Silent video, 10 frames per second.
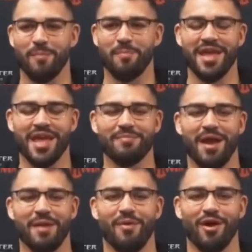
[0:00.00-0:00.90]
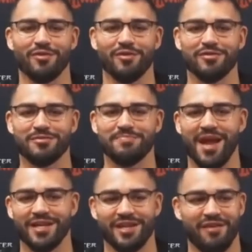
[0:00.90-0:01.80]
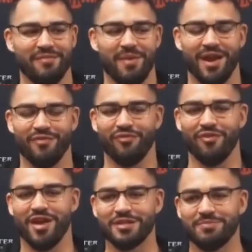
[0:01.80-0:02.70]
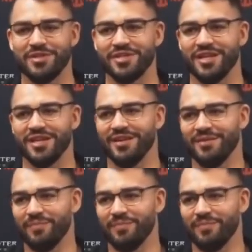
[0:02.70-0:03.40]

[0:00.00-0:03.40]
Me and my brother will smash everybody from SBG.